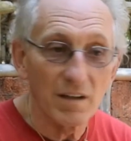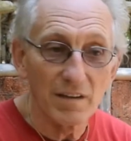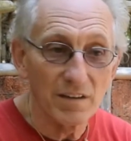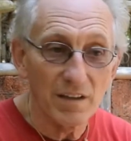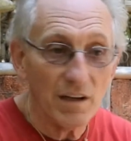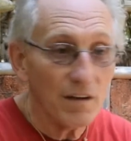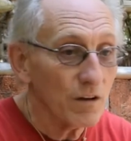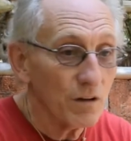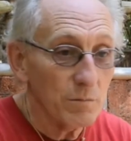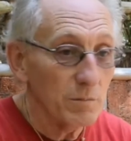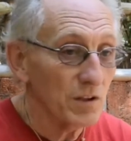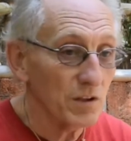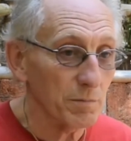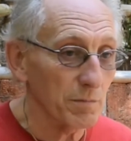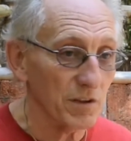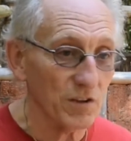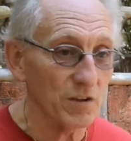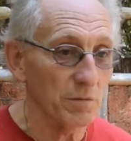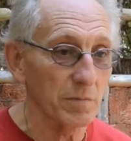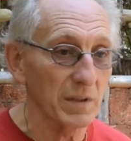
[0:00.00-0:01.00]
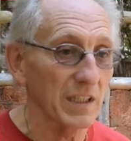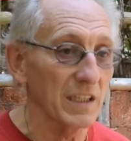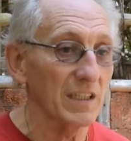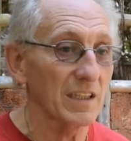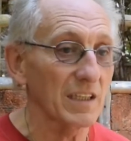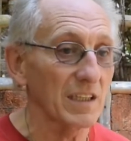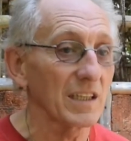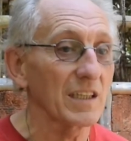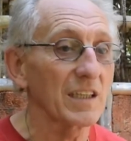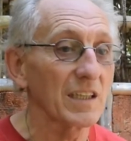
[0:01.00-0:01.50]
enormous
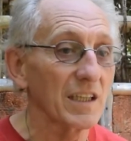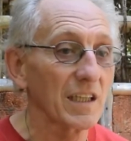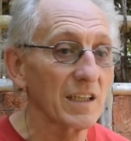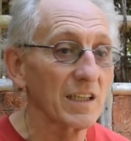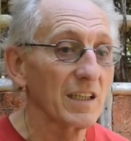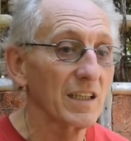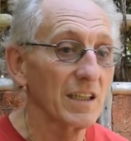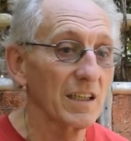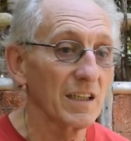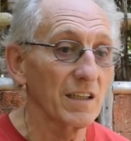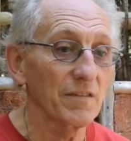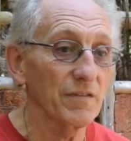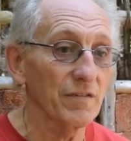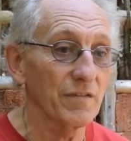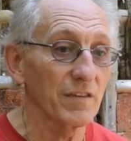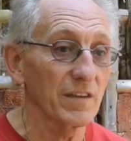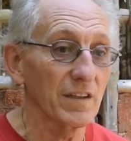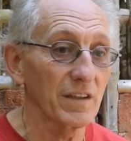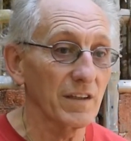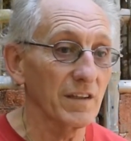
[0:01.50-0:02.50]
possibility of